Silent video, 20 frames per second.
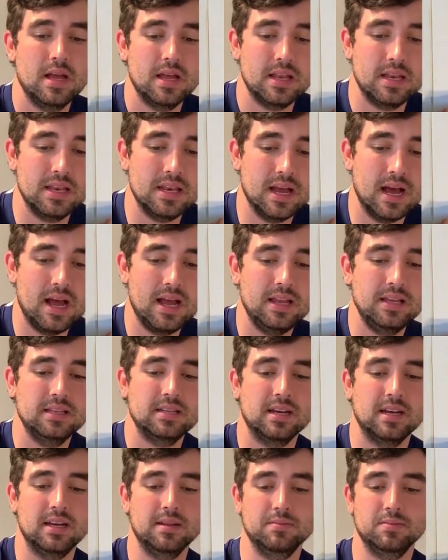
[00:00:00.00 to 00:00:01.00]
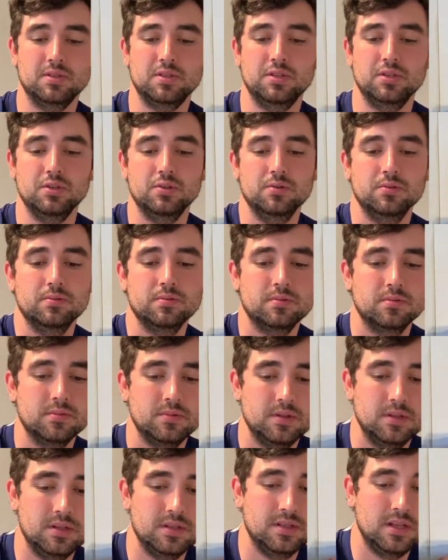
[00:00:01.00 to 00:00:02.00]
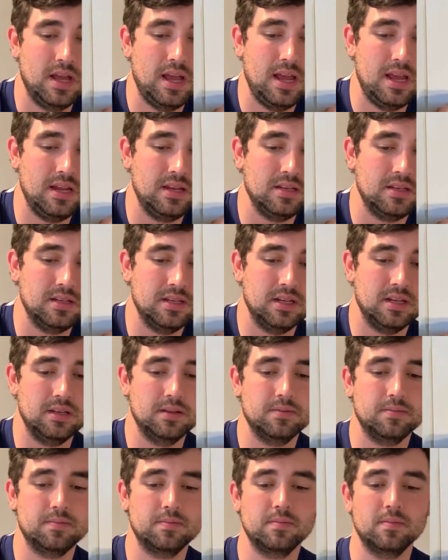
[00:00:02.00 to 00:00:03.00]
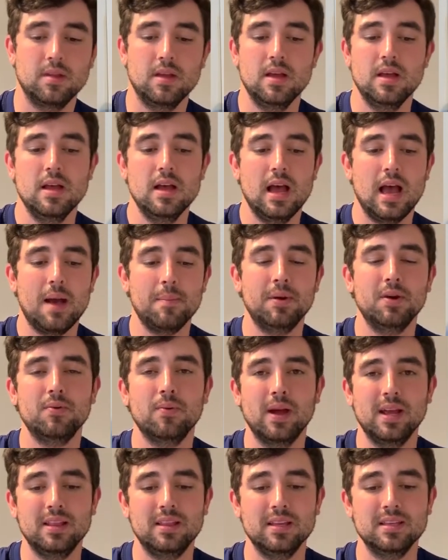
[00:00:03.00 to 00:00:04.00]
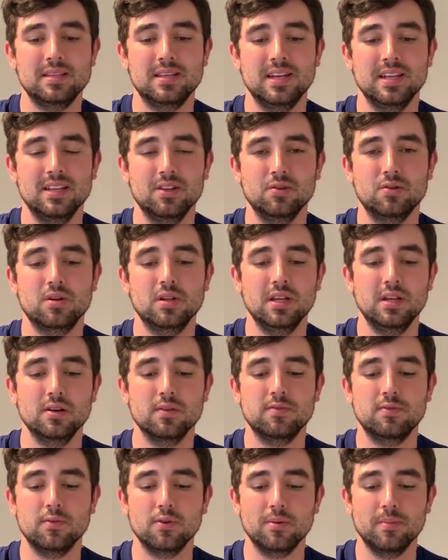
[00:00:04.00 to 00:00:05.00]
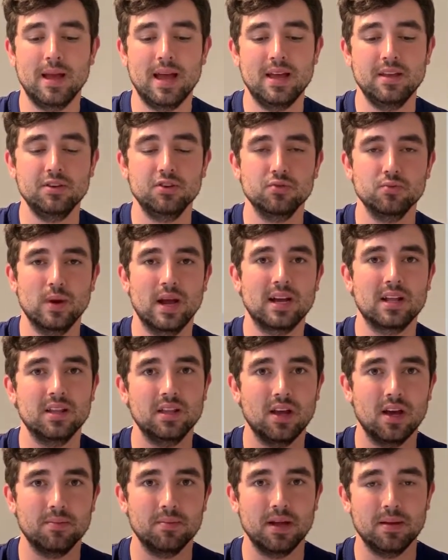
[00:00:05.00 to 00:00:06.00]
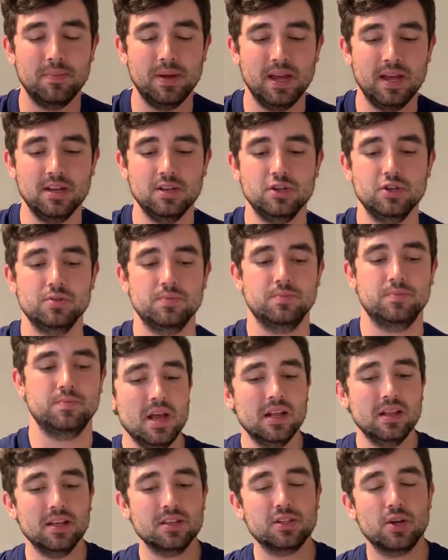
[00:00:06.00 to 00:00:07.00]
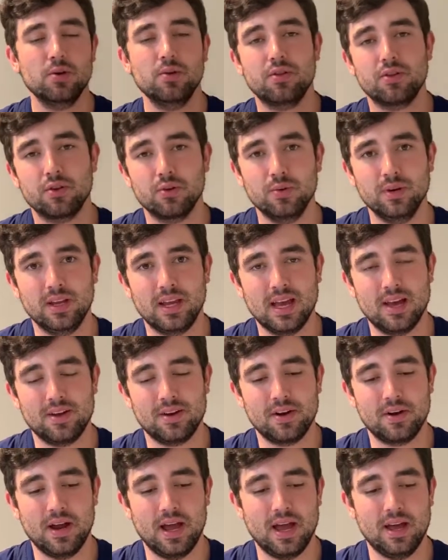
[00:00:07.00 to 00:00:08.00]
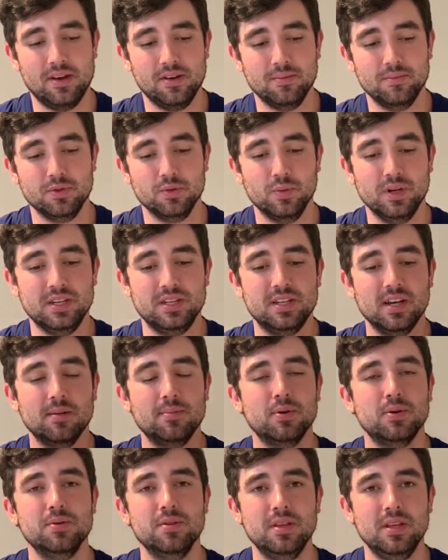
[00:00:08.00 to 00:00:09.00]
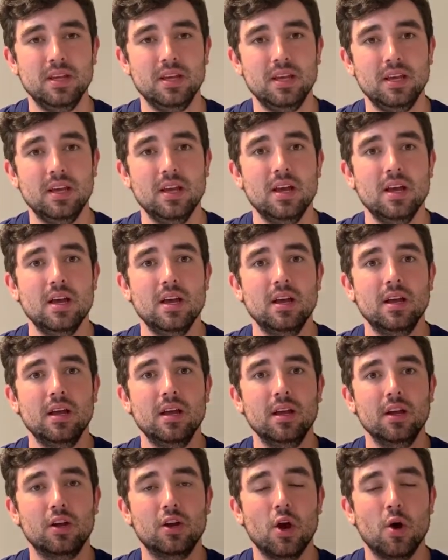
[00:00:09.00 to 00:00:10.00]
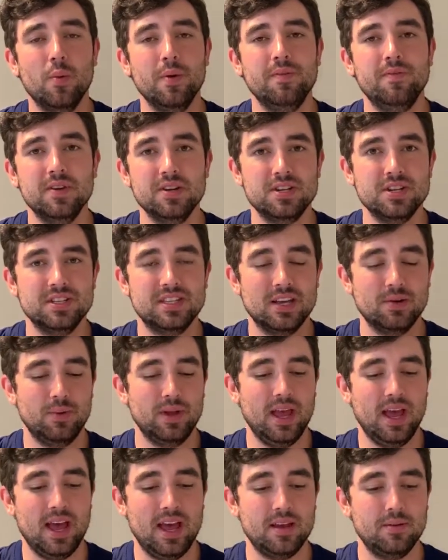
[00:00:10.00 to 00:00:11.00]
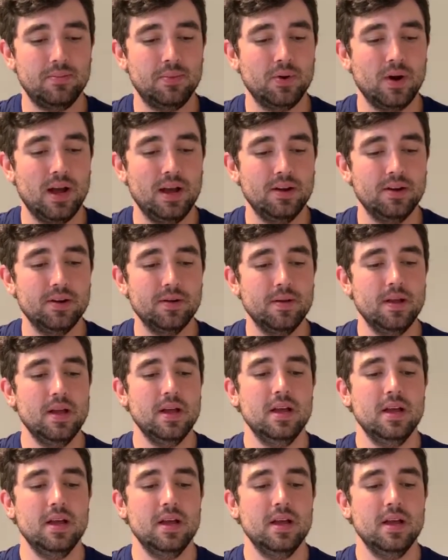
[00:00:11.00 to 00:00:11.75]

9 times 2 is 18. I'm going to write this in a little cleaner format directly on my page. Let's go through and count our atoms. We doubled the coefficients that we had prior.